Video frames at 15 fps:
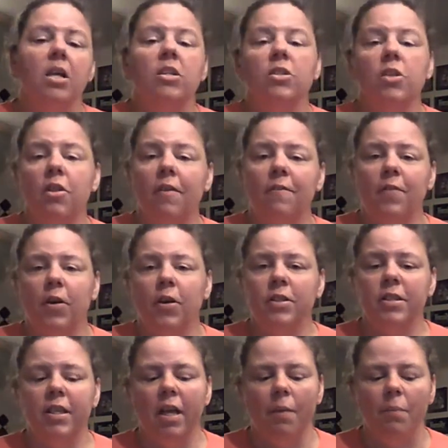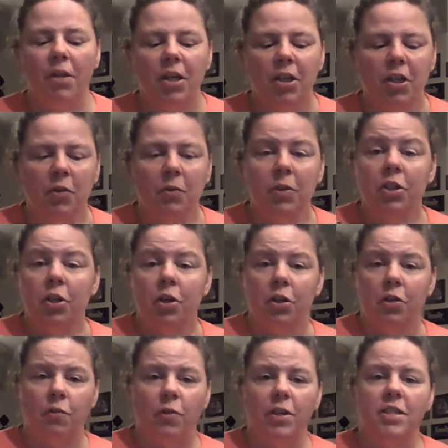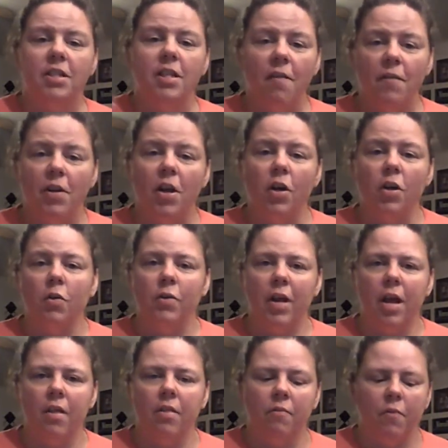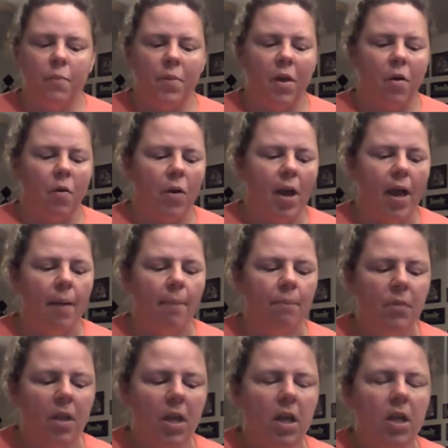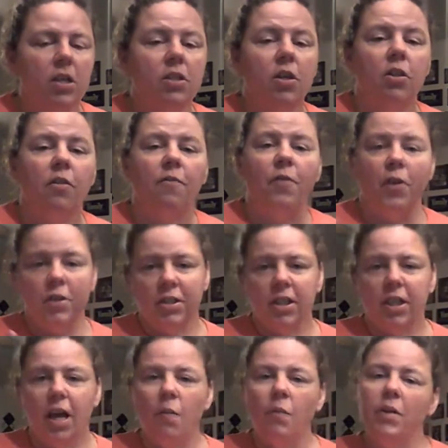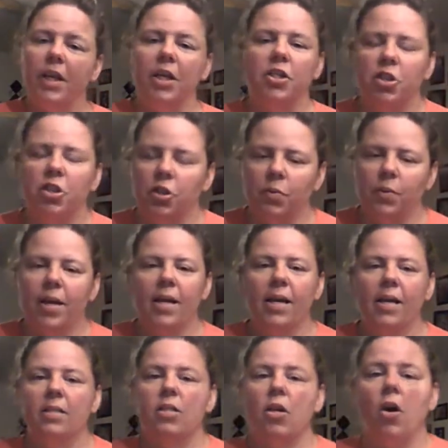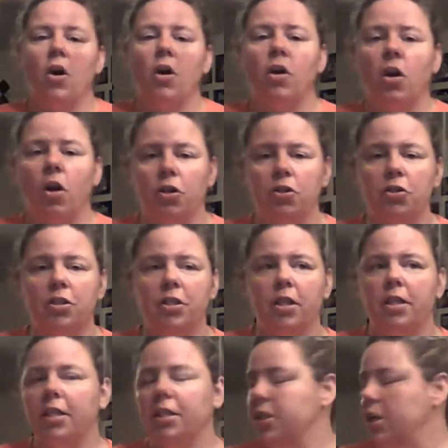So the first thing I'm going to do is show you the free stuff, and I'll go down from there, okay? So the first thing I would get you is our large utility